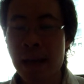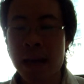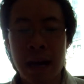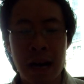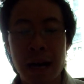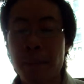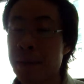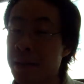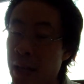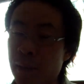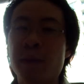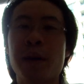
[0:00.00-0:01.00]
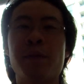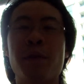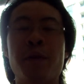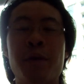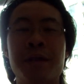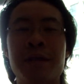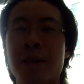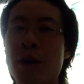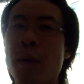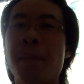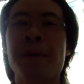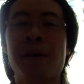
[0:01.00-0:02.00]
But definitely, of course,
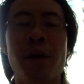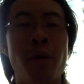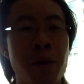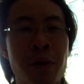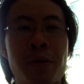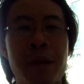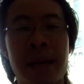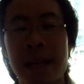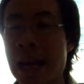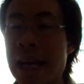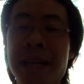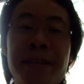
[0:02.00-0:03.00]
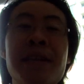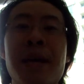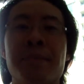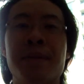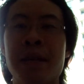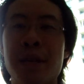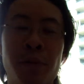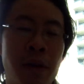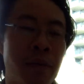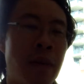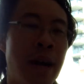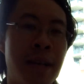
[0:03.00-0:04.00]
comment below on what you think and any tips that you would
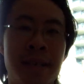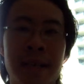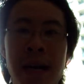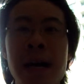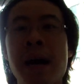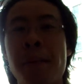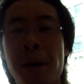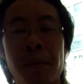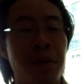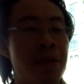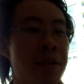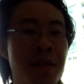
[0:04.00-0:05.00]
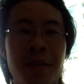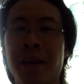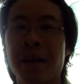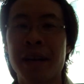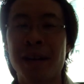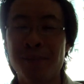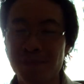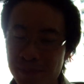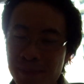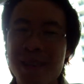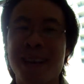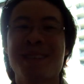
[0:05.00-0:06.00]
advise people just starting out.
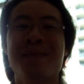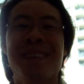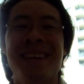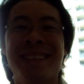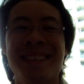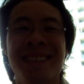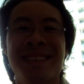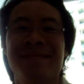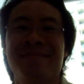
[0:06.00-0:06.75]
Thanks so much.